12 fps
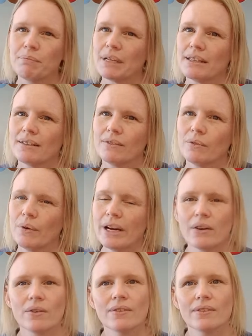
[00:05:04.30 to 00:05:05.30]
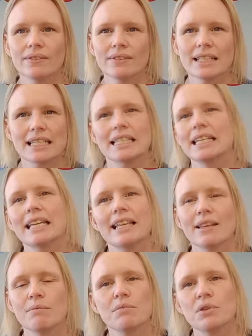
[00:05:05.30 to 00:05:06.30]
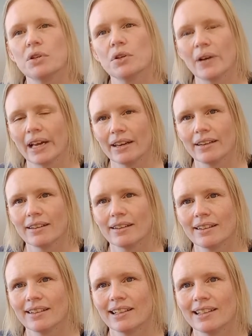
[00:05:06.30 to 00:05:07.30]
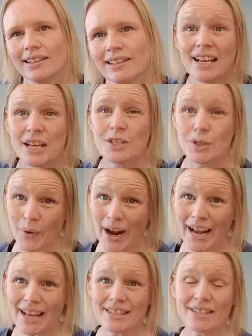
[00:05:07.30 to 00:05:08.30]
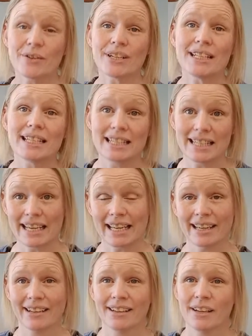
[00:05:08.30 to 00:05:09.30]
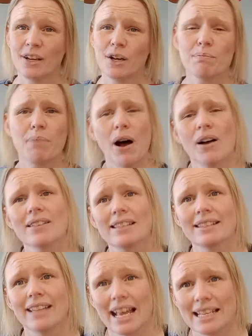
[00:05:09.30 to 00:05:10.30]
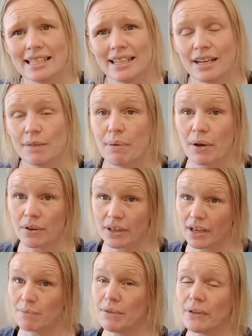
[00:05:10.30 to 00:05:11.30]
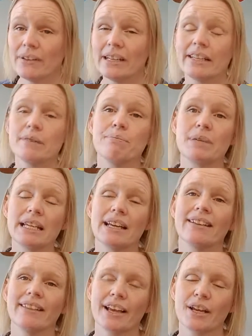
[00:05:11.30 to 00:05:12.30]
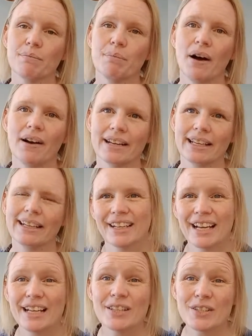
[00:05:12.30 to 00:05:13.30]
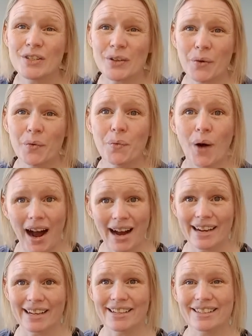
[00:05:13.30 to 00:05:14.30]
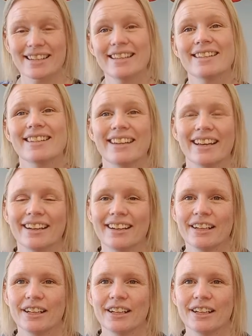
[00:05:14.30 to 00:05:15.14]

but we don't see them do it? So as you can see, Paul's lesson about community being like a body is so wise, isn't it?